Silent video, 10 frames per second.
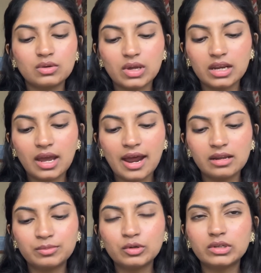you can add
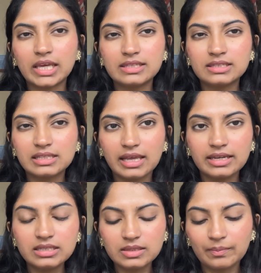up to 10
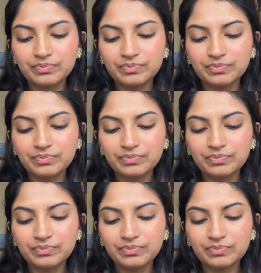slides,